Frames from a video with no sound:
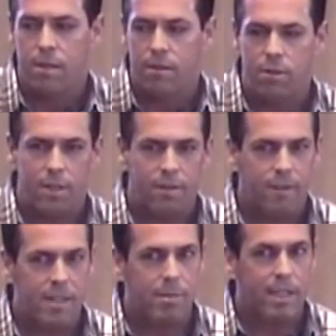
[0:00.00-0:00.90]
trying to
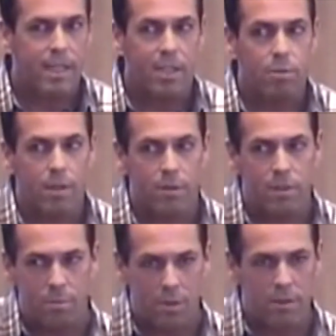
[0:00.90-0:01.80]
fight my case while I was
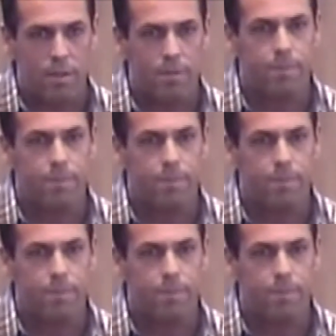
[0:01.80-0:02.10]
in prison.